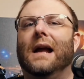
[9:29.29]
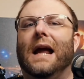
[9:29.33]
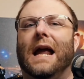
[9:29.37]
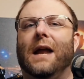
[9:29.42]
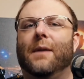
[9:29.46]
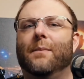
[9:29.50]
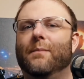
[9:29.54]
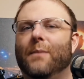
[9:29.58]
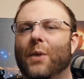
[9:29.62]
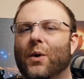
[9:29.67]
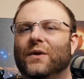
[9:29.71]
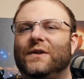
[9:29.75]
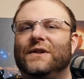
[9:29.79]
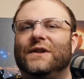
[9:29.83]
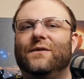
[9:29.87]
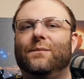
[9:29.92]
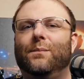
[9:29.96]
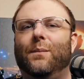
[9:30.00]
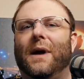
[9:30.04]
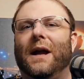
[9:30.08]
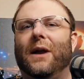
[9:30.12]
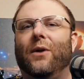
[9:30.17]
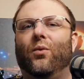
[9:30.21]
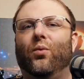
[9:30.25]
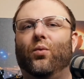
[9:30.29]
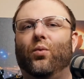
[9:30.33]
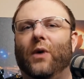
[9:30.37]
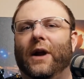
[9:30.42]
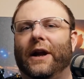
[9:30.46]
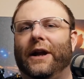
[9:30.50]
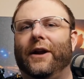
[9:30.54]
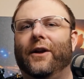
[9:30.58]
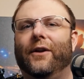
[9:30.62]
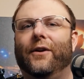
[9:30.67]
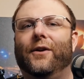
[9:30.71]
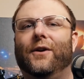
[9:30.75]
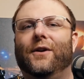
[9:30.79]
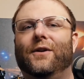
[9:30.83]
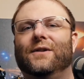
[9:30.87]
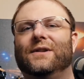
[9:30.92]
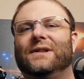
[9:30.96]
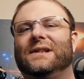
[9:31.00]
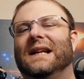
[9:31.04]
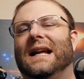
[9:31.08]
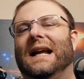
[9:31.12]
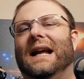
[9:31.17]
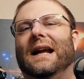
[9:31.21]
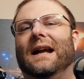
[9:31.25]
And most of my
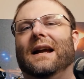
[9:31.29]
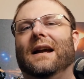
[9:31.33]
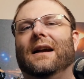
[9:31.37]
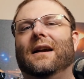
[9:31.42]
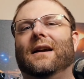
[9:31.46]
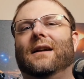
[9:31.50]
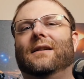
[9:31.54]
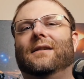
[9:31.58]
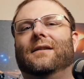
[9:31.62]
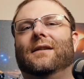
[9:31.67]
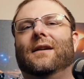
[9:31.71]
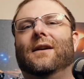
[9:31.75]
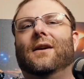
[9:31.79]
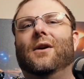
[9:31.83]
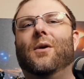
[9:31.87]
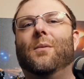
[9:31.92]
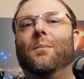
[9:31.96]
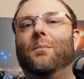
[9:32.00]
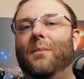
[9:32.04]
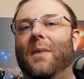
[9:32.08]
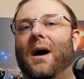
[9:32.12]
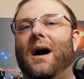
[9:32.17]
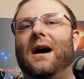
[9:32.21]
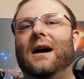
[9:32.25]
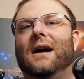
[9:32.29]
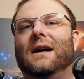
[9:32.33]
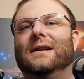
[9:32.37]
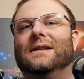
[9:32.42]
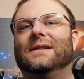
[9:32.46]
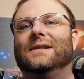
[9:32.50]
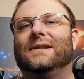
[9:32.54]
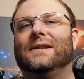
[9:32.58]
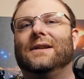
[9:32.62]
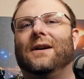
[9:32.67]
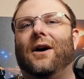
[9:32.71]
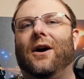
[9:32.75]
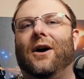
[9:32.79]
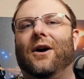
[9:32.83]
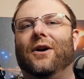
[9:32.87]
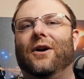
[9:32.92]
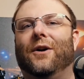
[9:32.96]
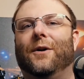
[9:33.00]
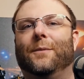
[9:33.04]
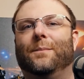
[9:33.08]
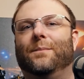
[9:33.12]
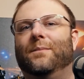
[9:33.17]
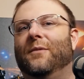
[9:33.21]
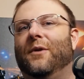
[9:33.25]
regulars and mods
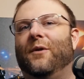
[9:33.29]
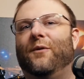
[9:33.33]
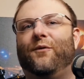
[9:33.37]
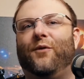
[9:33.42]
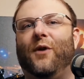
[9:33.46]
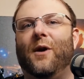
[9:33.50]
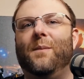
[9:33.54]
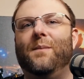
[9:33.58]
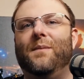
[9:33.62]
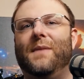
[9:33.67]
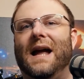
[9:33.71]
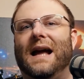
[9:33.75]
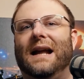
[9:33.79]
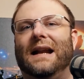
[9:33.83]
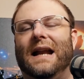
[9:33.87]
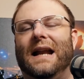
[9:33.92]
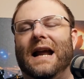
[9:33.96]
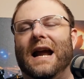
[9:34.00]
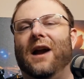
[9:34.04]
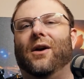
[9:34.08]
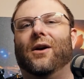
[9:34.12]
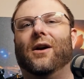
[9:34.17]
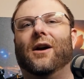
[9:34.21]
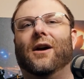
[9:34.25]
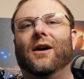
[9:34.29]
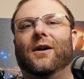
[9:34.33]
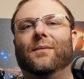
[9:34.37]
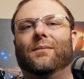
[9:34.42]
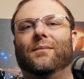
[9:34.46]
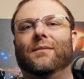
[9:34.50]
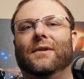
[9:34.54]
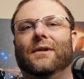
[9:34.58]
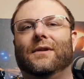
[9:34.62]
are from that era.